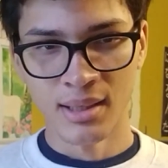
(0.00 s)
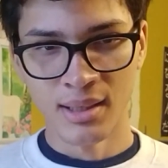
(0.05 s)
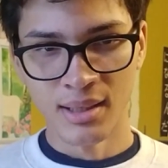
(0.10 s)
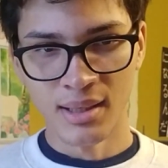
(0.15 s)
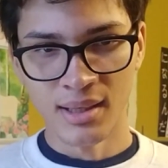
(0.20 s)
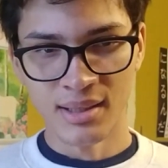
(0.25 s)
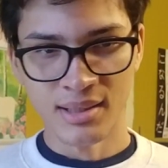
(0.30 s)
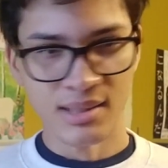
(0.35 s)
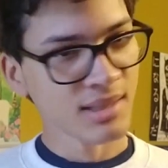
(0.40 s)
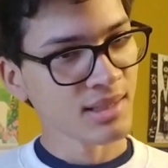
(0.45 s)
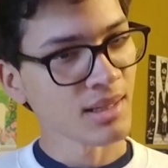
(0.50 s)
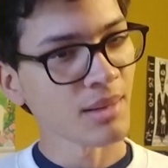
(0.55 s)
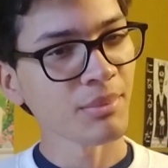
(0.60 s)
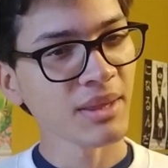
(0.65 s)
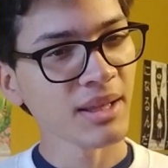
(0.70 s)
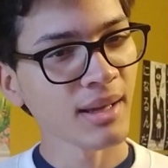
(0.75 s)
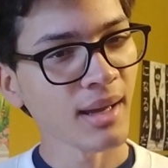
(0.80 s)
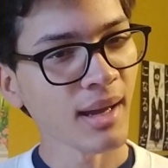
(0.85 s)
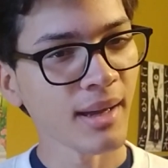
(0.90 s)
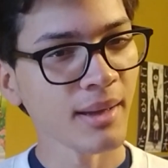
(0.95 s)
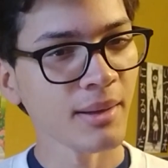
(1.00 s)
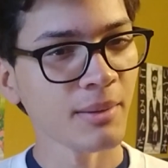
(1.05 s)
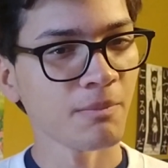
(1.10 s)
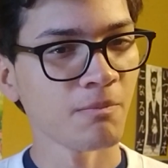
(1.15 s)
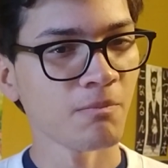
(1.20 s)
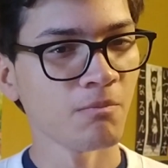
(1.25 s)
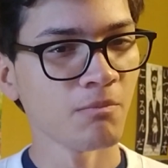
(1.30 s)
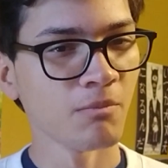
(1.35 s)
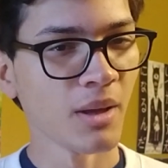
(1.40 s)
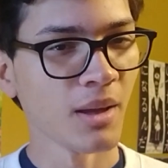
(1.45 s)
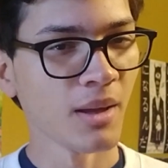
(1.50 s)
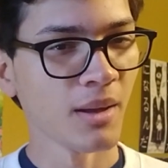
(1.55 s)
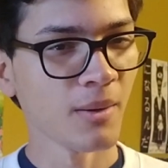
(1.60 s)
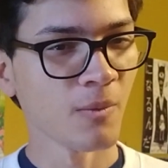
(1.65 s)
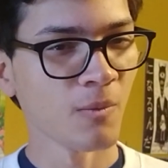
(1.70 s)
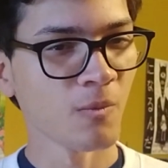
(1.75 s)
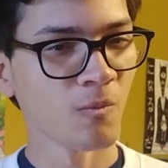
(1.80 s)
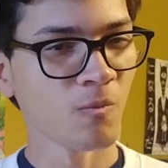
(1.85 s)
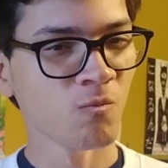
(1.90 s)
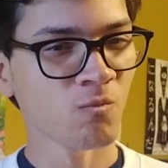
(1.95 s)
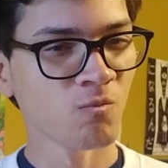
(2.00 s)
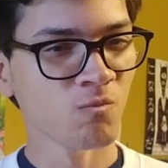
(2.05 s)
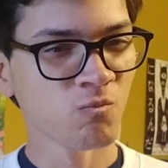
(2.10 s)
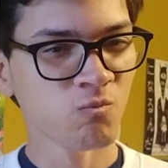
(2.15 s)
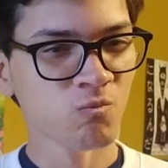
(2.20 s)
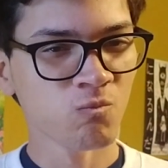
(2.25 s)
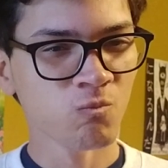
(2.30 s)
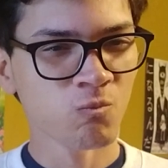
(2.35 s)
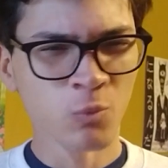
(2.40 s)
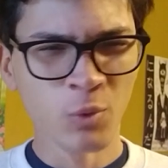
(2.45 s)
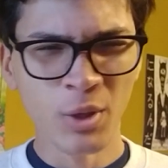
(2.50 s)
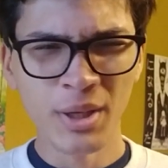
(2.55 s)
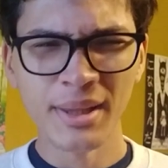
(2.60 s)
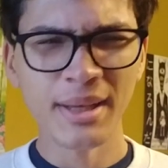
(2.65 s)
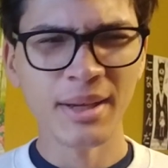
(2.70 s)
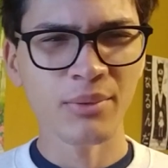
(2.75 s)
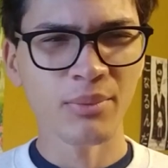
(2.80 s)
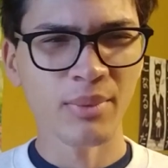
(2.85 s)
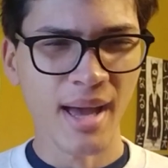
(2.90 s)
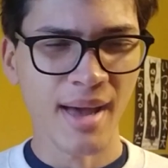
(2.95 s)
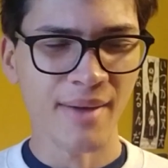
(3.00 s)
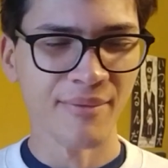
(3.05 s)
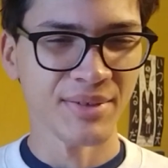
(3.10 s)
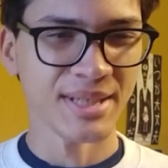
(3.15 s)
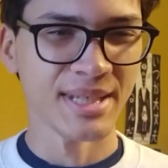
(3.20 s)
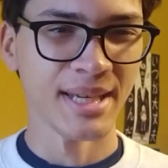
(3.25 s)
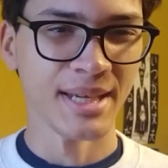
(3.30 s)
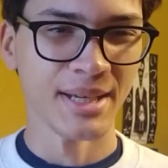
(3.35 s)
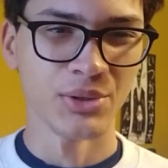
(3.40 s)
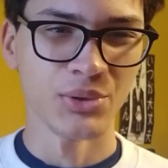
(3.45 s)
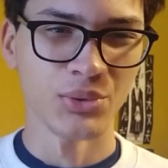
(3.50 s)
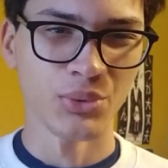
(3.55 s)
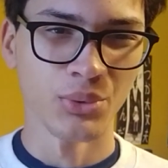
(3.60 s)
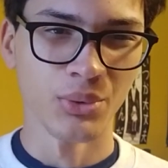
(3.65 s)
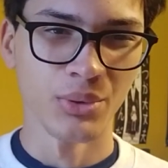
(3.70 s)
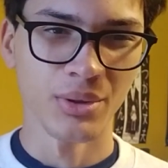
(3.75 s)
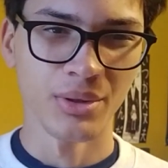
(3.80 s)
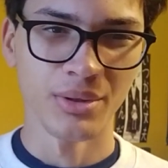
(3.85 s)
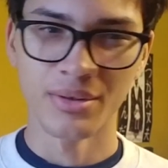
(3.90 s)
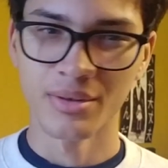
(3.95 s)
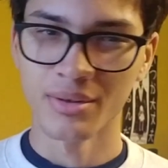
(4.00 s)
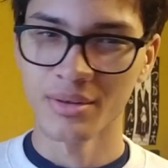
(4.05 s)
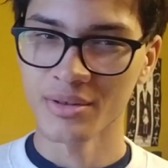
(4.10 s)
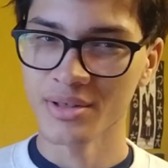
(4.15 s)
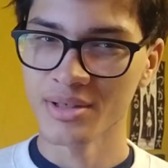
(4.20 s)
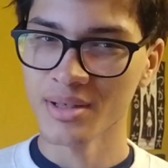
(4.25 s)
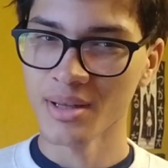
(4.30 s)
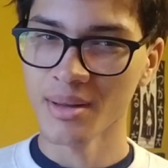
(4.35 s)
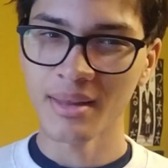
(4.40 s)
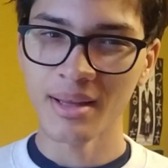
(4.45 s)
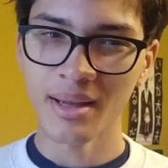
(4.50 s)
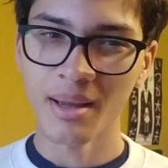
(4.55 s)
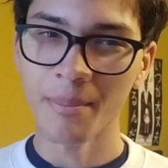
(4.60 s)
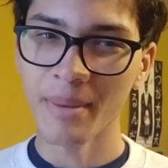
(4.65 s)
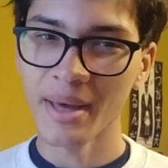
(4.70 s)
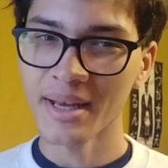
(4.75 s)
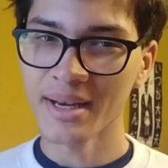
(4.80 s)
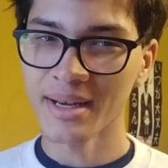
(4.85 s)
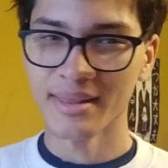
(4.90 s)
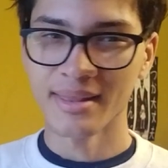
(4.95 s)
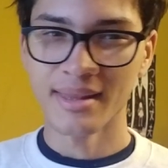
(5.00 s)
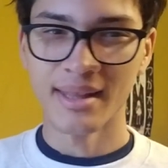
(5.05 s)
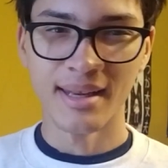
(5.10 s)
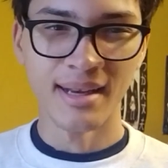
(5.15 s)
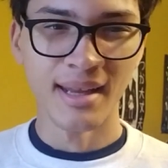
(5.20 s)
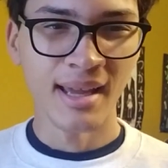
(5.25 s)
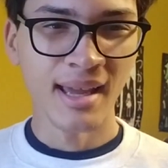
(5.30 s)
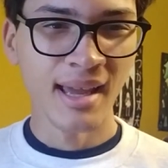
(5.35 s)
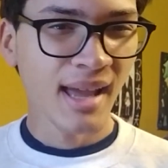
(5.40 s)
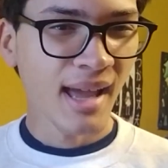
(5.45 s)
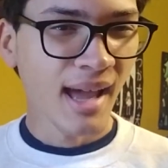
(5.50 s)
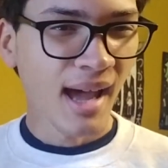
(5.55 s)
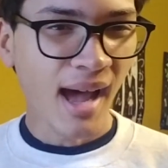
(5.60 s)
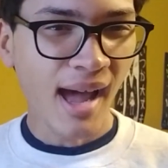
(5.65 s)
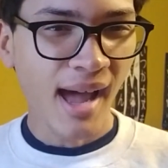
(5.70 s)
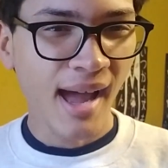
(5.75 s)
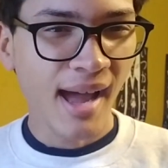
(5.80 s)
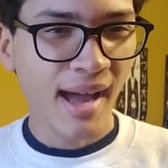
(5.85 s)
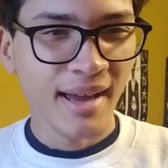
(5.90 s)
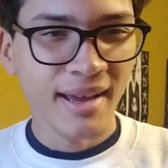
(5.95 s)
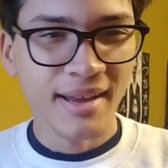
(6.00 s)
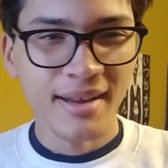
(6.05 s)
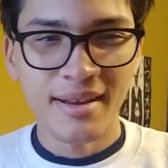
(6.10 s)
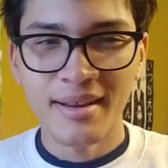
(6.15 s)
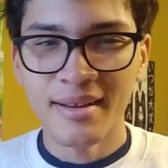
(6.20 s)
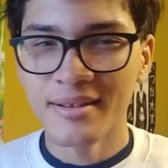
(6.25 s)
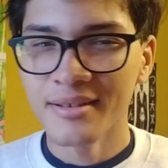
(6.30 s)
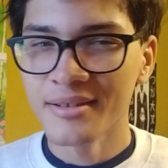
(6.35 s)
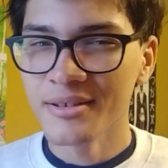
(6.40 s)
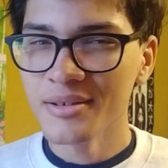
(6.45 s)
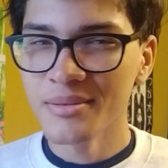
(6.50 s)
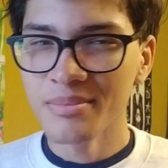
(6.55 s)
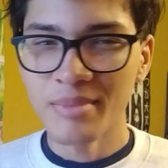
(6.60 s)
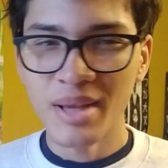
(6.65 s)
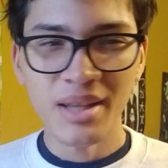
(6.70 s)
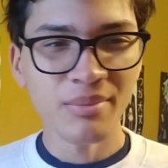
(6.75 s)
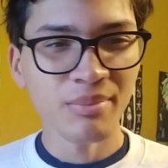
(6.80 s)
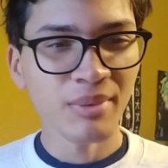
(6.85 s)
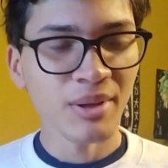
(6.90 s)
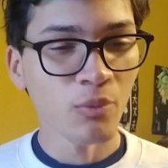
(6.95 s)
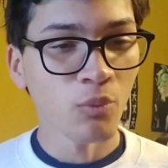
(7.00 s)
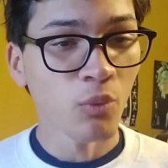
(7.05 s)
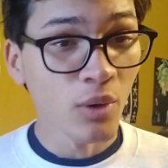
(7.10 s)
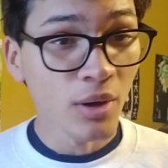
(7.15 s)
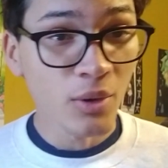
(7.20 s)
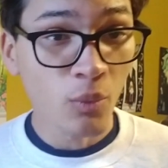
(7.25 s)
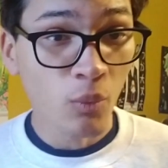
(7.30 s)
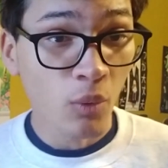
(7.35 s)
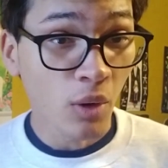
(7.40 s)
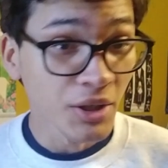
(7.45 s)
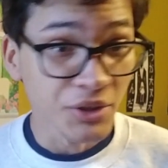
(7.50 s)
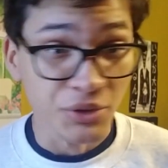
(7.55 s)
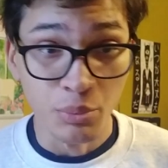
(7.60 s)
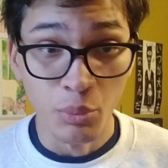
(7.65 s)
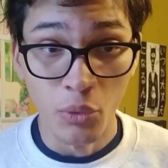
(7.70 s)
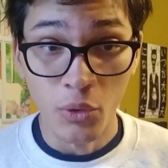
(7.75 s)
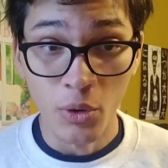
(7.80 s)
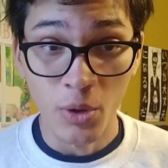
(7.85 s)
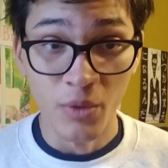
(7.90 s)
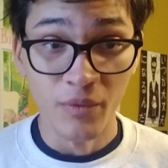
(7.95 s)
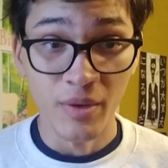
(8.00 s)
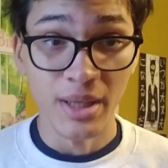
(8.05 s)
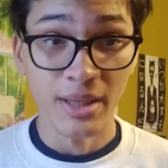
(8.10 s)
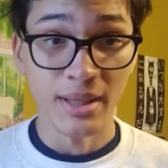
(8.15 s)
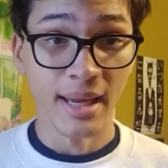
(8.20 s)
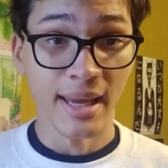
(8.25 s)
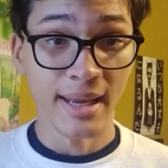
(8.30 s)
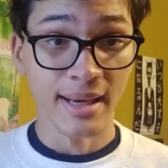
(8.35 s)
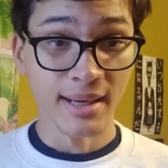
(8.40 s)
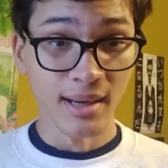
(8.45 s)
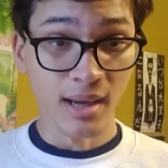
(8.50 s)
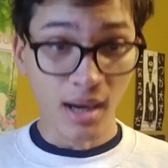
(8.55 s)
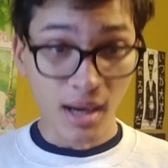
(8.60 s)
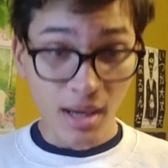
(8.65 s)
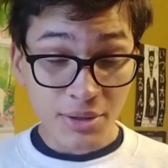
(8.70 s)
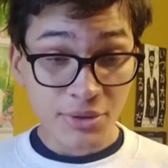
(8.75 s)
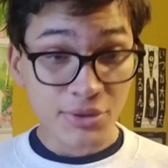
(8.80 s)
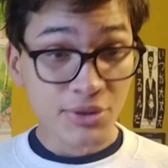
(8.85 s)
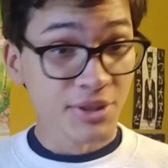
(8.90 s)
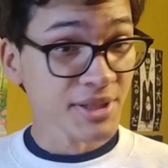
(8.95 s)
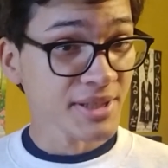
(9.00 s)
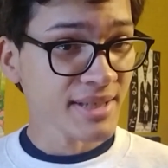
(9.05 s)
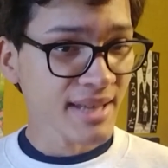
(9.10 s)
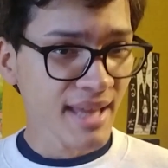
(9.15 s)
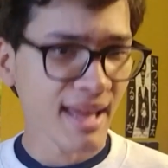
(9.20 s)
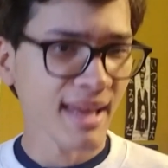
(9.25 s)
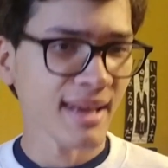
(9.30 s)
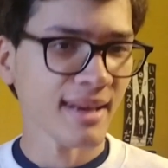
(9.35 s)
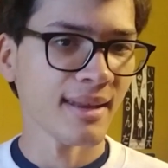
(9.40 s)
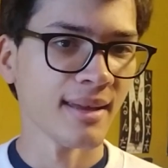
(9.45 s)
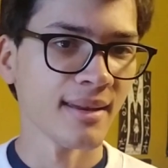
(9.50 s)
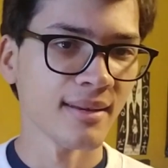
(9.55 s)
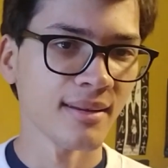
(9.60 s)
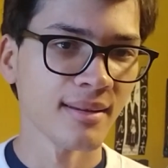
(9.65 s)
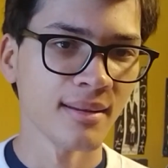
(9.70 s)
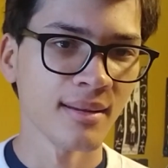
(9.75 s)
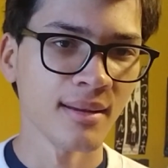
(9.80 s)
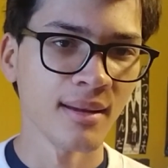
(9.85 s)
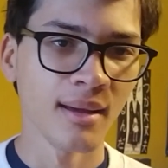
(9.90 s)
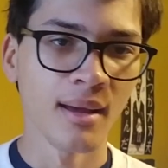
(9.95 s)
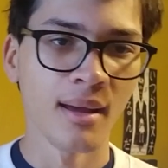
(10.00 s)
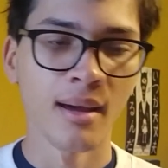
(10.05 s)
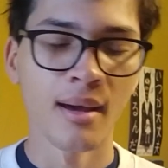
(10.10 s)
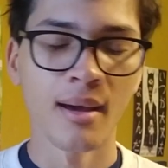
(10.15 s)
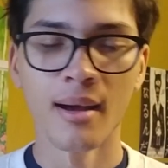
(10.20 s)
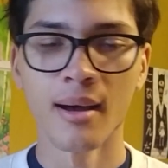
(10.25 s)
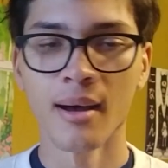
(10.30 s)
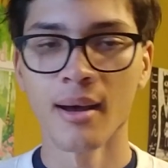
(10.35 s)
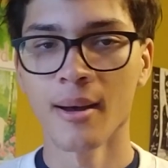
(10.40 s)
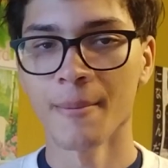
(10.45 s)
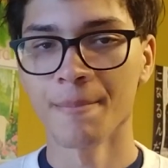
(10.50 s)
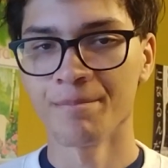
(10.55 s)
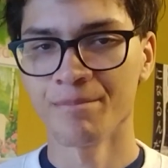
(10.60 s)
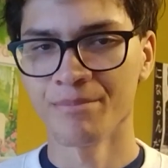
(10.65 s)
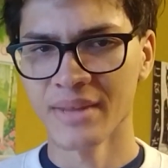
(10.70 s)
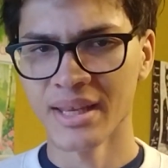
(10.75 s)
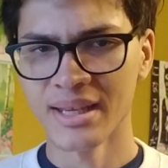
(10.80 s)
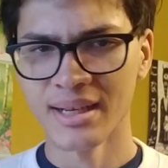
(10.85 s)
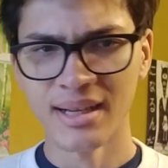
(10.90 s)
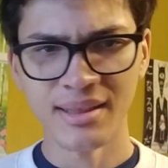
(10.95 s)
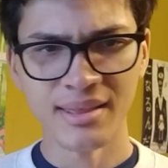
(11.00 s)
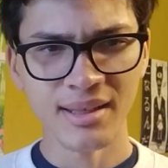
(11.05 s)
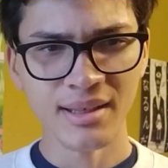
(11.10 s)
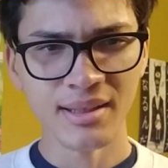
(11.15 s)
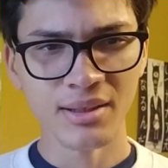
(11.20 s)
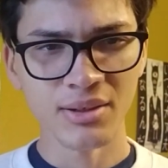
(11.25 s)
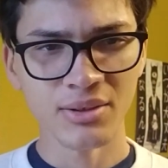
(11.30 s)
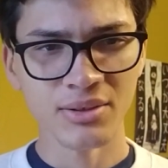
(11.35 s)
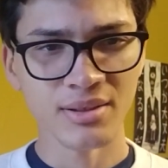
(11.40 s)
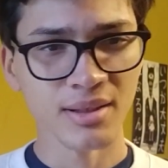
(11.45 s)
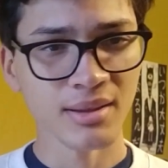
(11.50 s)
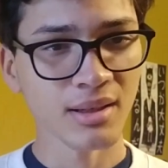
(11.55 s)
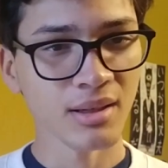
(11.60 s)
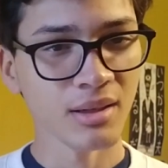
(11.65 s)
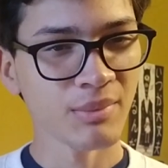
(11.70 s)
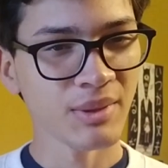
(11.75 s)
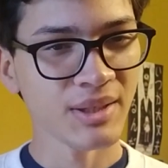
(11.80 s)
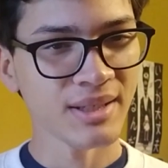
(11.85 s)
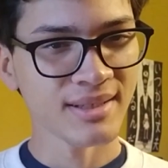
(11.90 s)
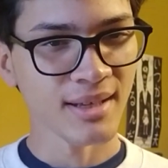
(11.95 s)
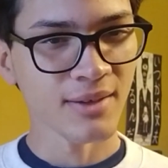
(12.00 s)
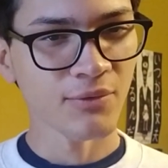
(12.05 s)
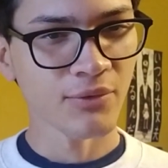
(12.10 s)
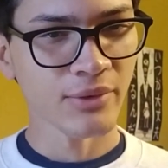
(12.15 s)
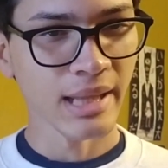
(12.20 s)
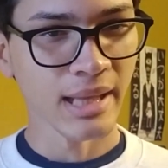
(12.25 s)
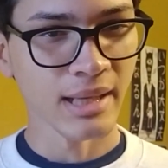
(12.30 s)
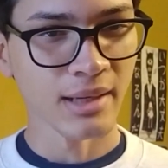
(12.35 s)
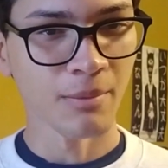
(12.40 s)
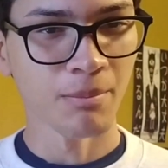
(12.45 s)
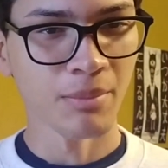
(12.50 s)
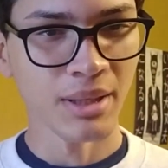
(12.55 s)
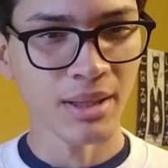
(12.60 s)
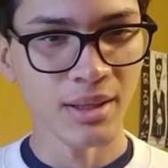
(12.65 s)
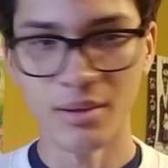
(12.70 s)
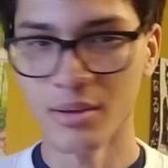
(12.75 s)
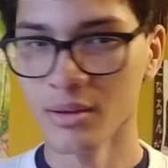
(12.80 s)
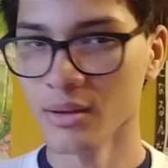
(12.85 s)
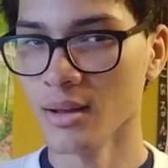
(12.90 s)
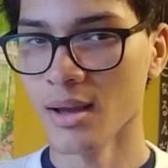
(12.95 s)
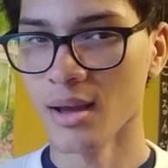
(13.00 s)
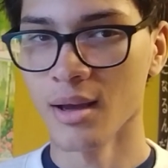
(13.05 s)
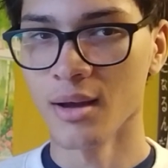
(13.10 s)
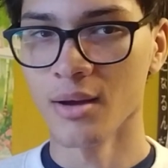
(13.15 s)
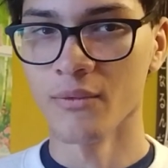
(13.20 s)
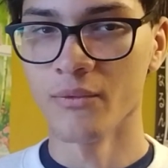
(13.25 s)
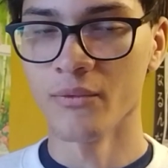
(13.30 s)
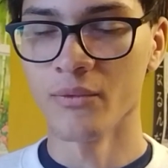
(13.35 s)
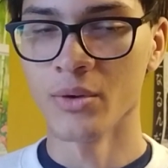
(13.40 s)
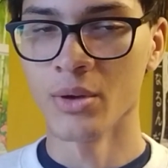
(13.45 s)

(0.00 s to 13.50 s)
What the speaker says: It's something I really gravitate towards. There's something about it that just makes me want to watch more of it and understand it. And I think there's something to be said for that appeal of